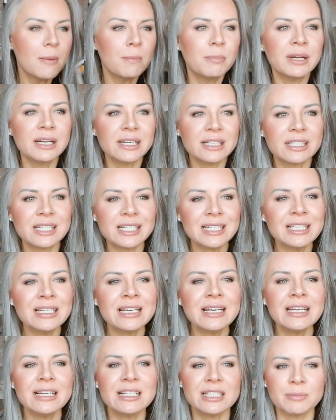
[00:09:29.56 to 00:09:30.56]
But I
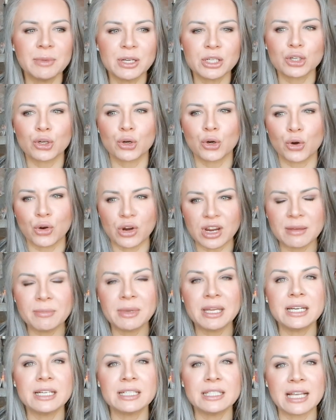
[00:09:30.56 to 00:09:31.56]
didn't get as much
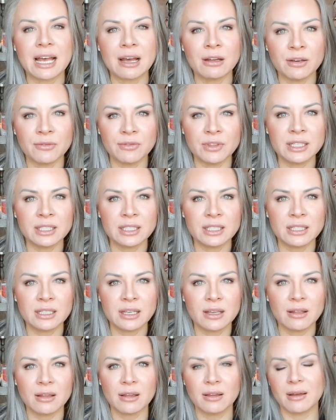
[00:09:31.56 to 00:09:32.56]
creaminess out of this
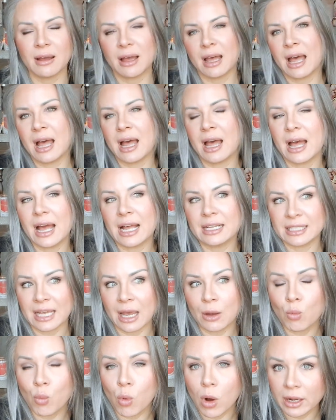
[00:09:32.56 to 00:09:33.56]
uh, as
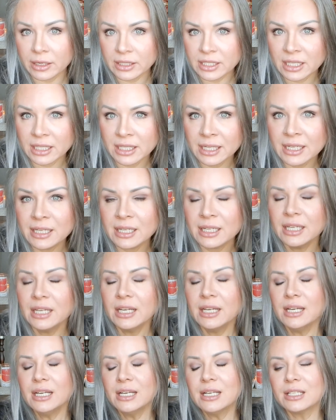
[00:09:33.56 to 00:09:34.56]
I wanted.
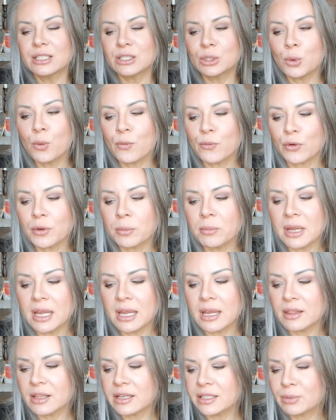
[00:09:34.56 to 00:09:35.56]
So for
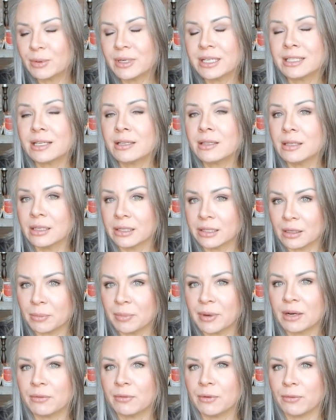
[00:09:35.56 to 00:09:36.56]
me, this one is a little
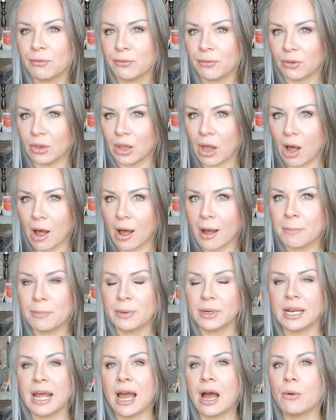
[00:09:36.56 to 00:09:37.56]
bit of a
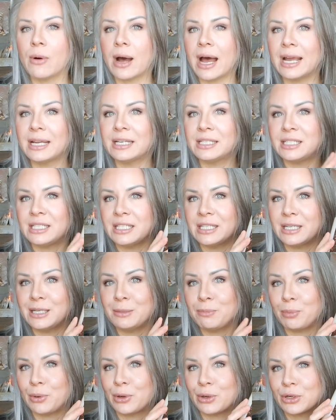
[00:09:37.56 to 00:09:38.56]
flop. Now, I
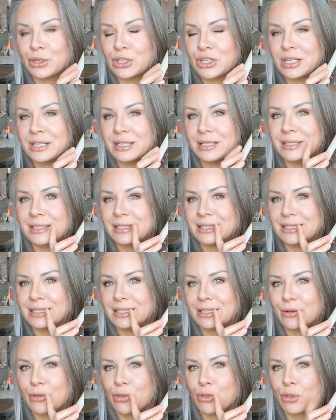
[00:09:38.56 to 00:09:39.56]
did
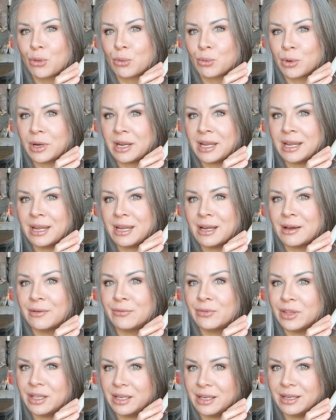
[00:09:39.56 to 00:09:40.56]
purchase three
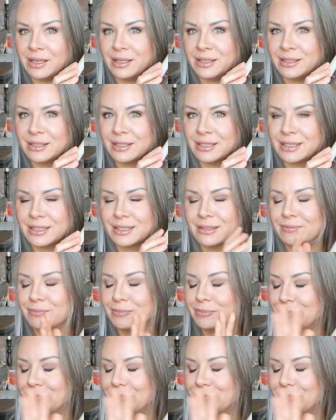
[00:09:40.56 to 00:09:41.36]
of these,